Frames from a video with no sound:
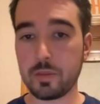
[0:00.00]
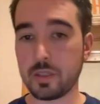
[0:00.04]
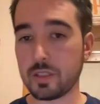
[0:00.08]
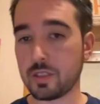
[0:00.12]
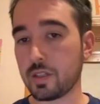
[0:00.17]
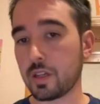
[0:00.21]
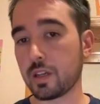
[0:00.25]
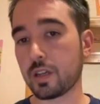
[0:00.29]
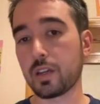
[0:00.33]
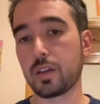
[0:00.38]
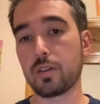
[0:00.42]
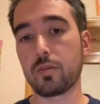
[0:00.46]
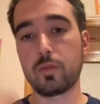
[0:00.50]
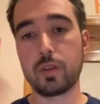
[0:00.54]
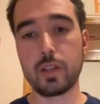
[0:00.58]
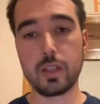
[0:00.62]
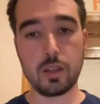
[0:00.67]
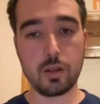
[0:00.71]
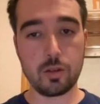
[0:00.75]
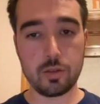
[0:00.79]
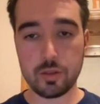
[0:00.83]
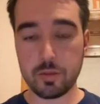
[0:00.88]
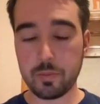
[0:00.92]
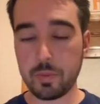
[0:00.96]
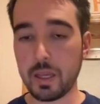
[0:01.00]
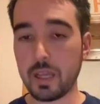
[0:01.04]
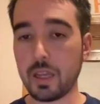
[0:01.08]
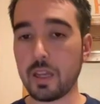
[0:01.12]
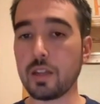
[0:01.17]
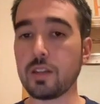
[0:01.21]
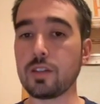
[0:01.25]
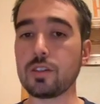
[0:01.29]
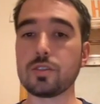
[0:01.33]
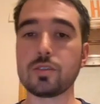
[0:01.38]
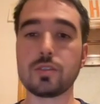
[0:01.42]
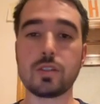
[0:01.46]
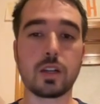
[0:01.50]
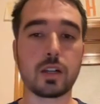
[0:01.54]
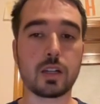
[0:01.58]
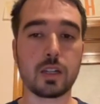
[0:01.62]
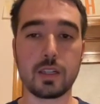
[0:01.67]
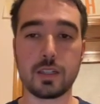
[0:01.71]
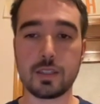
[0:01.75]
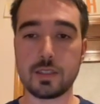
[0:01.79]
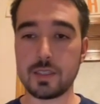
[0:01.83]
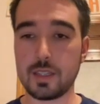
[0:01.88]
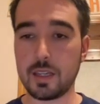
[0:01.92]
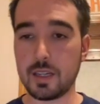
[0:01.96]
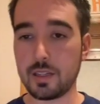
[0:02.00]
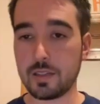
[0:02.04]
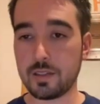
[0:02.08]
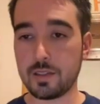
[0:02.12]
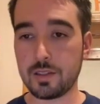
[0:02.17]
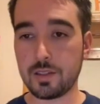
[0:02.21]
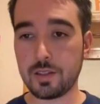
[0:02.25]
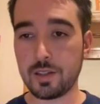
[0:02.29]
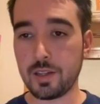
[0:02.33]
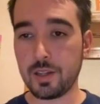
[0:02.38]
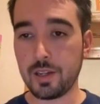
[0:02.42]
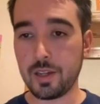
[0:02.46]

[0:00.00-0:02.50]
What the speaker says: It's not going to reload the page. It's not going to send,